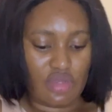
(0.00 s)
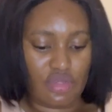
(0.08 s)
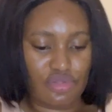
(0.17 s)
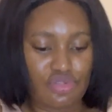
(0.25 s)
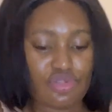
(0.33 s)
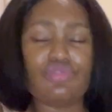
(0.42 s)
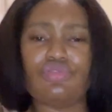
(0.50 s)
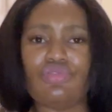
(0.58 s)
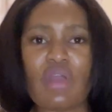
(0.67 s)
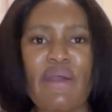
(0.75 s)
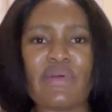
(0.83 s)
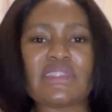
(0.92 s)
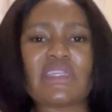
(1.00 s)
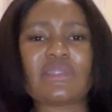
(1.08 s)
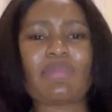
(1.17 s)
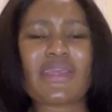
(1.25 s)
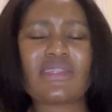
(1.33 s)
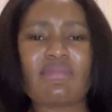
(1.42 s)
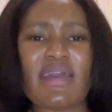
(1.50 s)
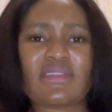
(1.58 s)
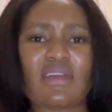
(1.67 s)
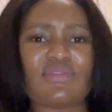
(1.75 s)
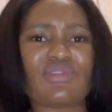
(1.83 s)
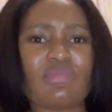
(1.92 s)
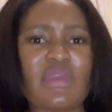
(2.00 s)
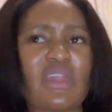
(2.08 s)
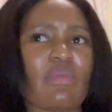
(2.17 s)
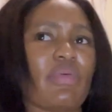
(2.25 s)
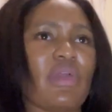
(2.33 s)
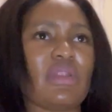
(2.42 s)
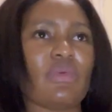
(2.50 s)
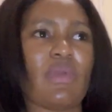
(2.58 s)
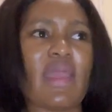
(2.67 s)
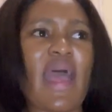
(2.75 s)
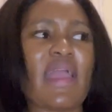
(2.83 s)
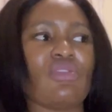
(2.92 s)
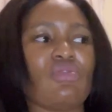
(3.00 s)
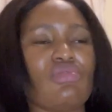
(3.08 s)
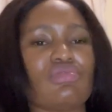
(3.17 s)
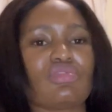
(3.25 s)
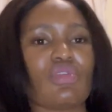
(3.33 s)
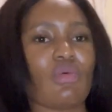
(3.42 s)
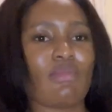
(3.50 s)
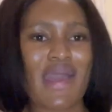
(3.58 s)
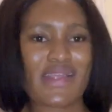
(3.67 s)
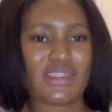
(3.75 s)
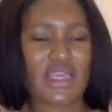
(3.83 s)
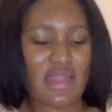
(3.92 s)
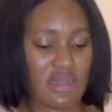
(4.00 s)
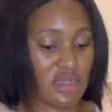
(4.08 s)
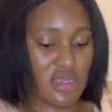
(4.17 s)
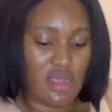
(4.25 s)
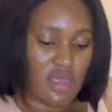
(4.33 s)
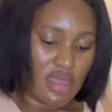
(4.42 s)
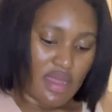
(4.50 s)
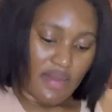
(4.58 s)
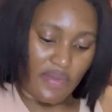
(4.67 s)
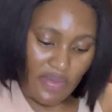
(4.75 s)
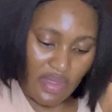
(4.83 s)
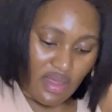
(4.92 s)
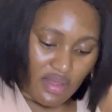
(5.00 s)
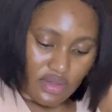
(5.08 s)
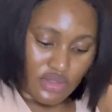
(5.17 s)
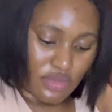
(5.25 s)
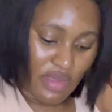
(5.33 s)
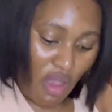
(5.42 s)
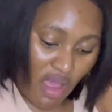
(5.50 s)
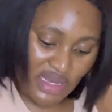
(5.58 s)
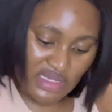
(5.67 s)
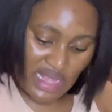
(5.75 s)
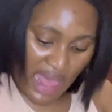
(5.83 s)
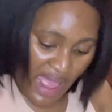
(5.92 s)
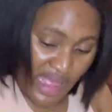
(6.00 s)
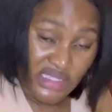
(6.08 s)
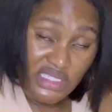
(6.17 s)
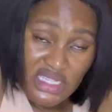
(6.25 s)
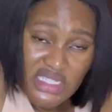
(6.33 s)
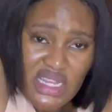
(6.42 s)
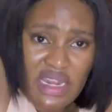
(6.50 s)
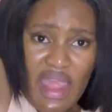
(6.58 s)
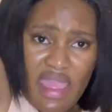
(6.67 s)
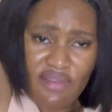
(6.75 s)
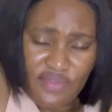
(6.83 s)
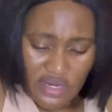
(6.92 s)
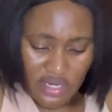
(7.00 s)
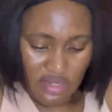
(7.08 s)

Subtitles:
to do. I was expecting myself to be at a point where I knew so much, and to be honest, I had just arrived.